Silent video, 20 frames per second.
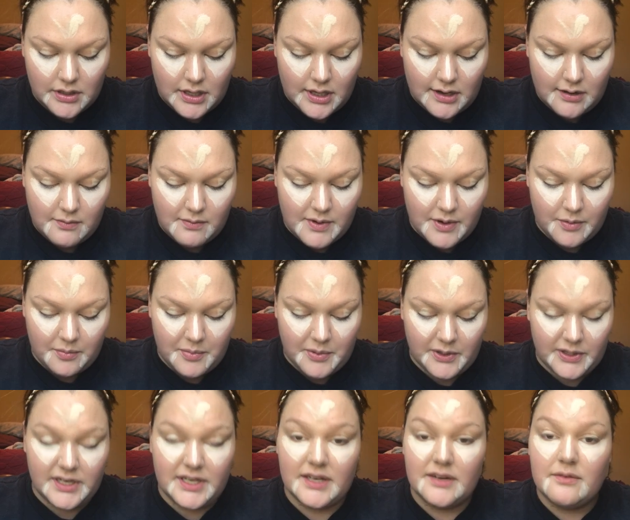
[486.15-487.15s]
I will
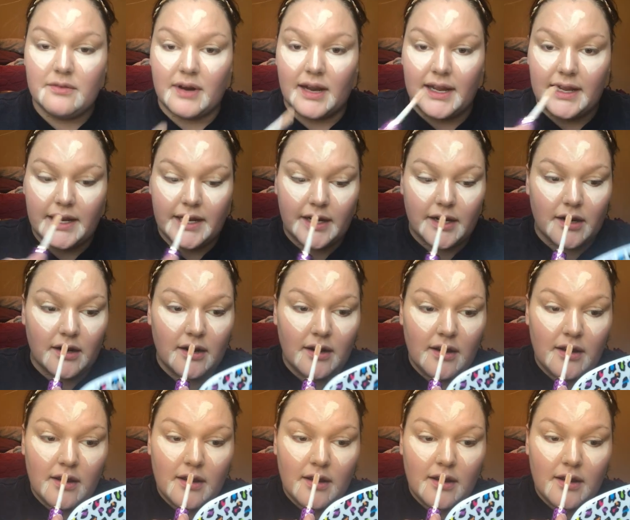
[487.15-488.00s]
put it right here